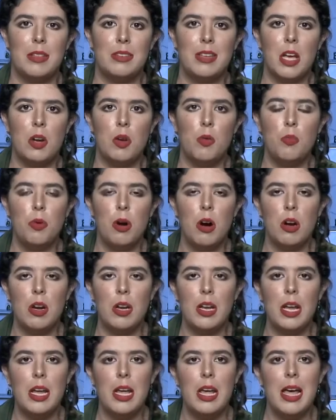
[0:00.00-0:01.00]
Beitenu
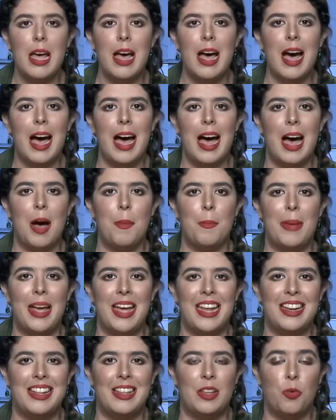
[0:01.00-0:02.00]
party. Um,
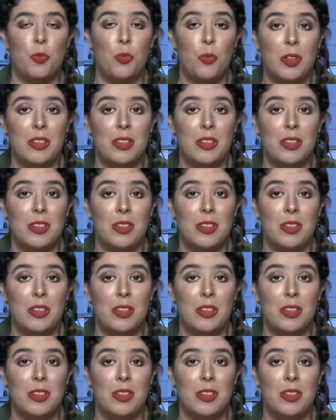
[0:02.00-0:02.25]
and the,